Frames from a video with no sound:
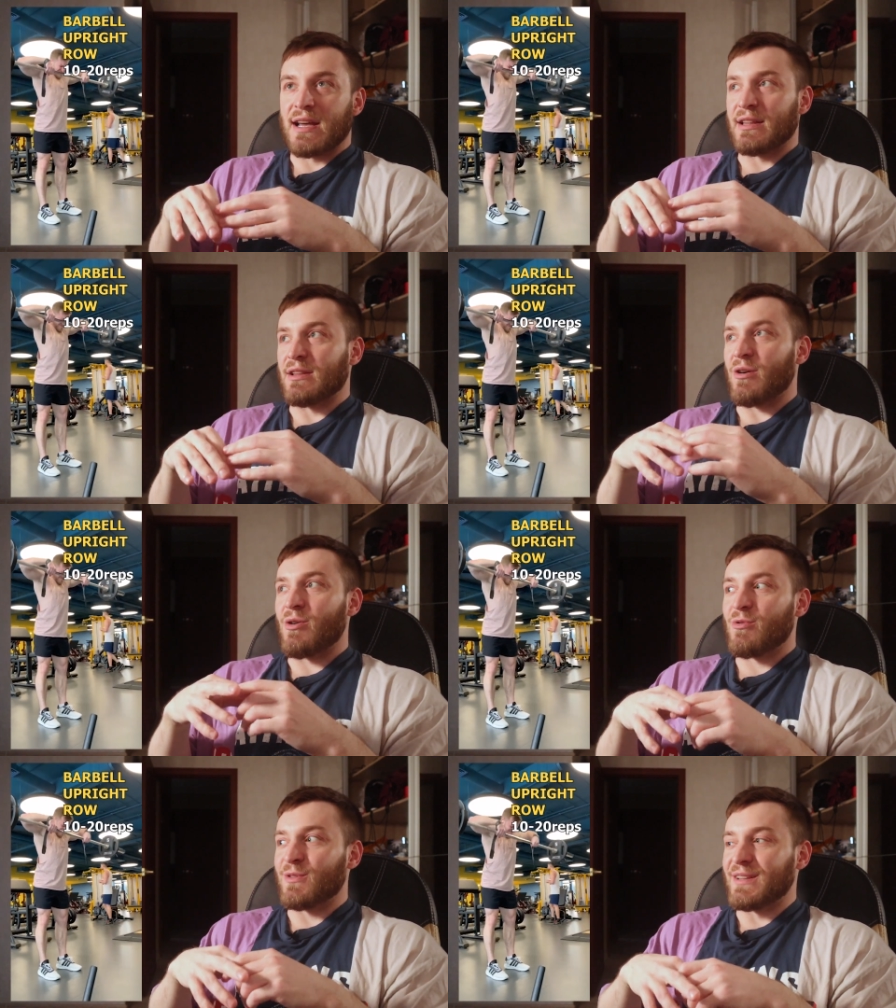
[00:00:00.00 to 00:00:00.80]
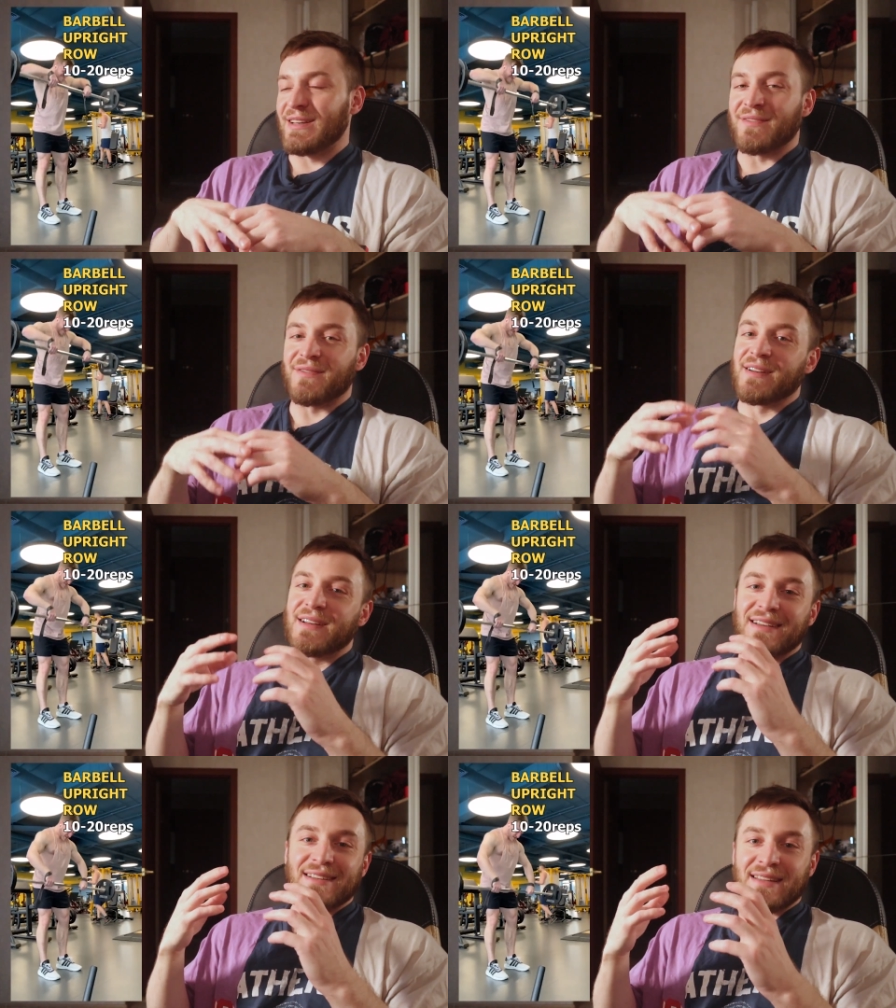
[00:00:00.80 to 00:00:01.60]
and only if
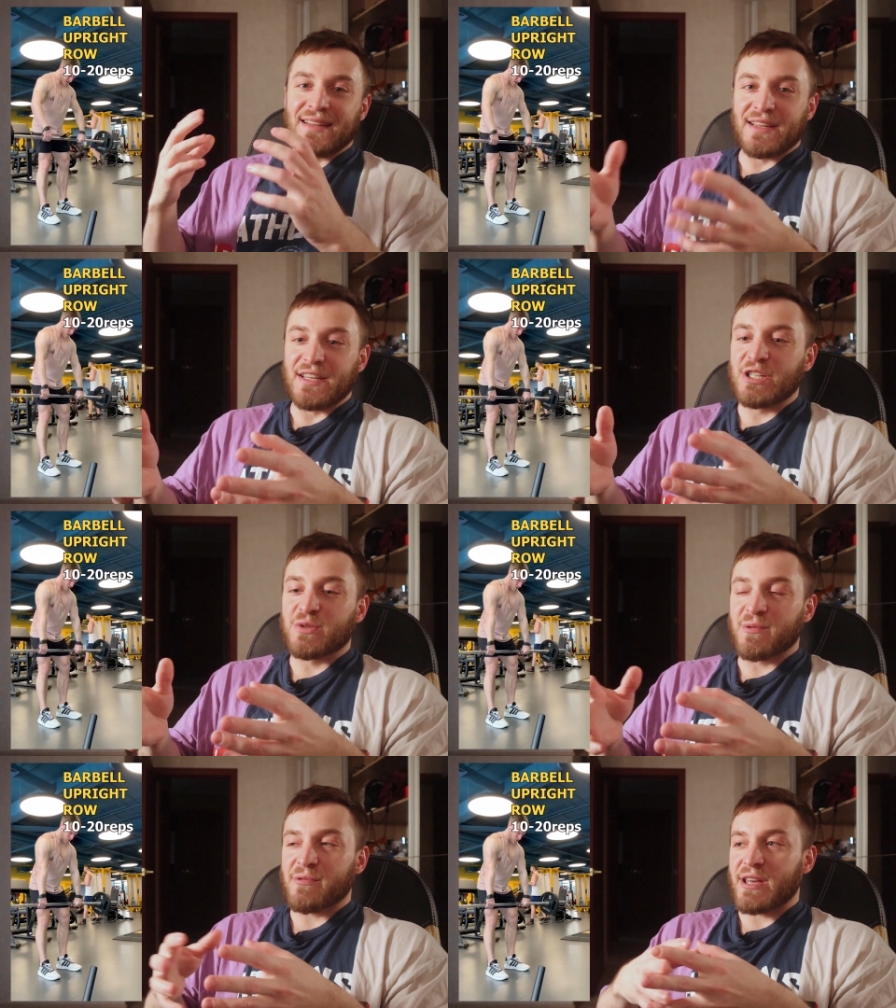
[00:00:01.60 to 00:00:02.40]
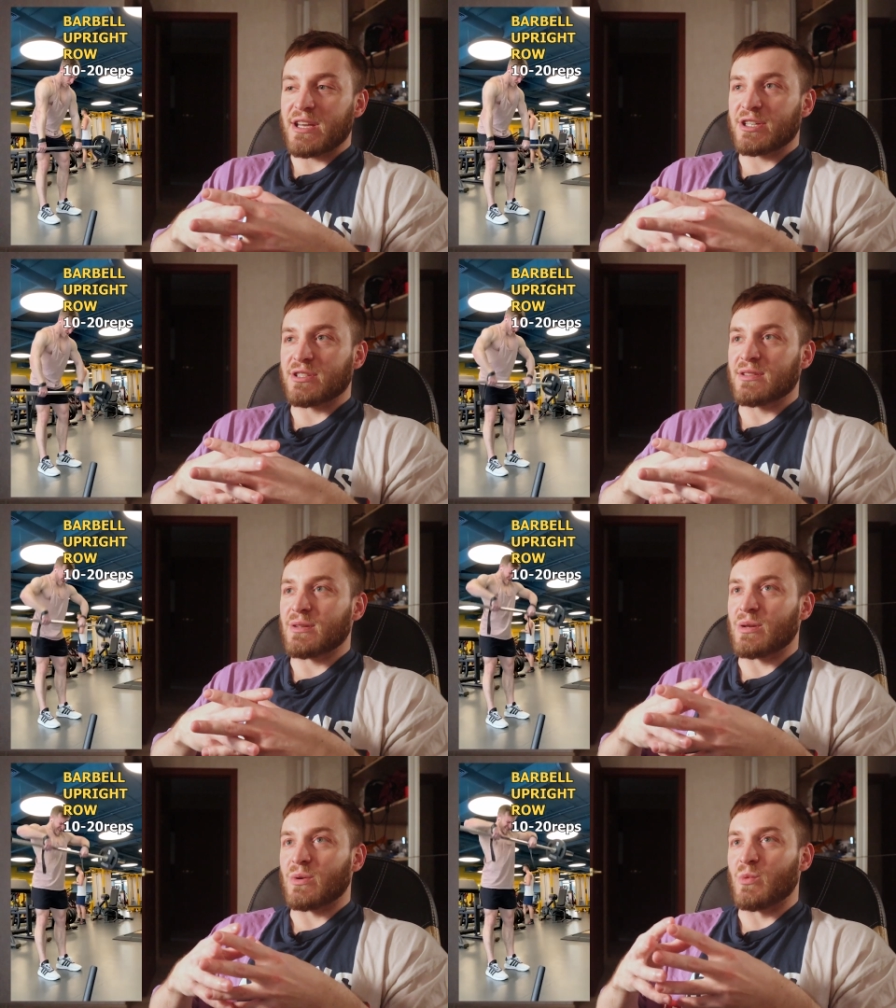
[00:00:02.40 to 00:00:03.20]
in each
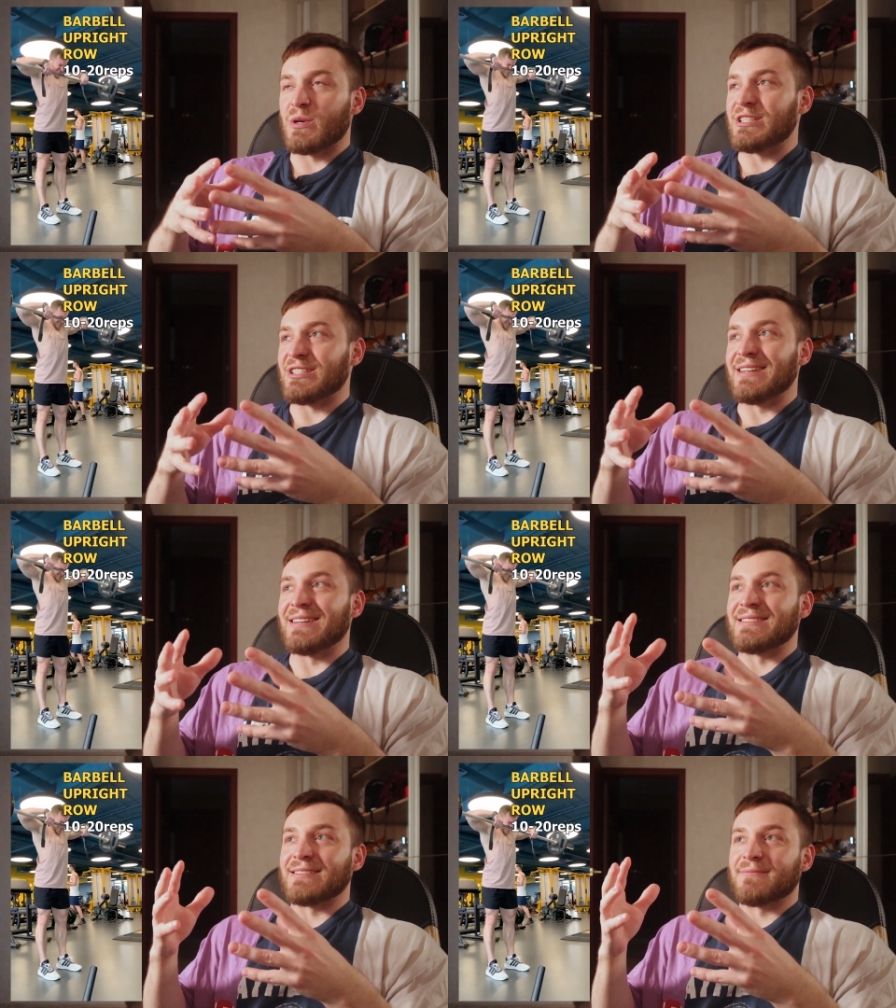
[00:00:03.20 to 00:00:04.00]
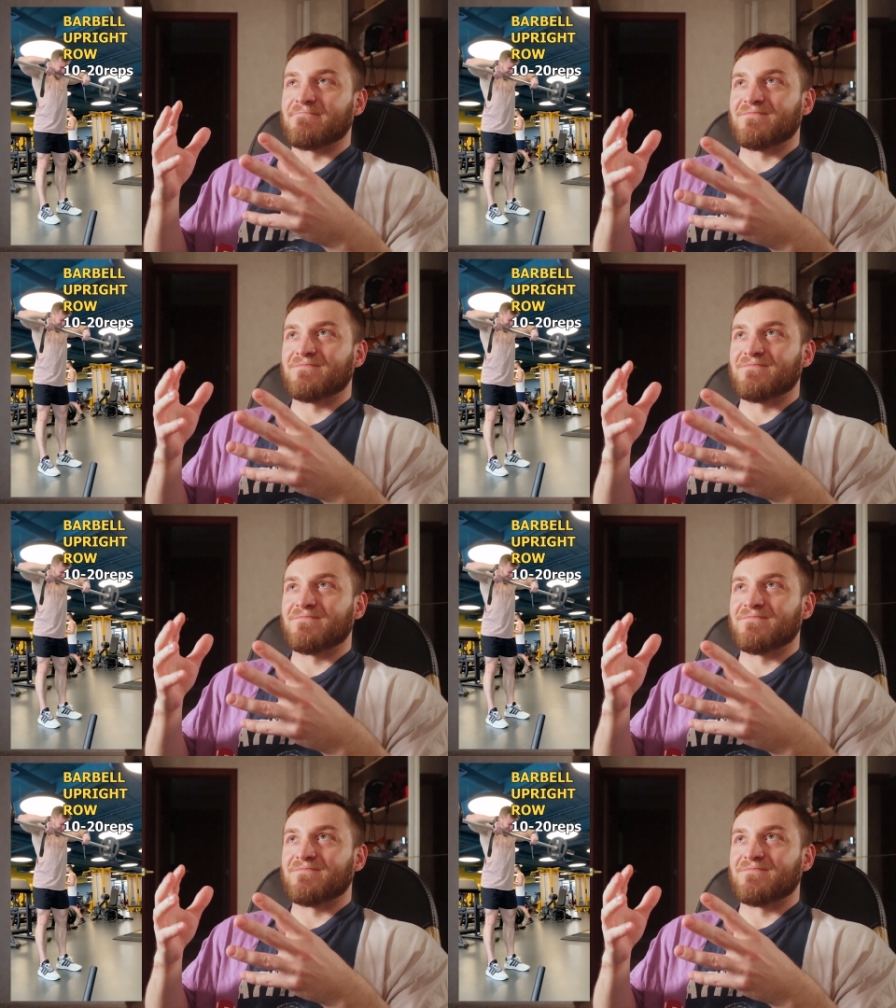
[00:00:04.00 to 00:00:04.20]
variation, which is,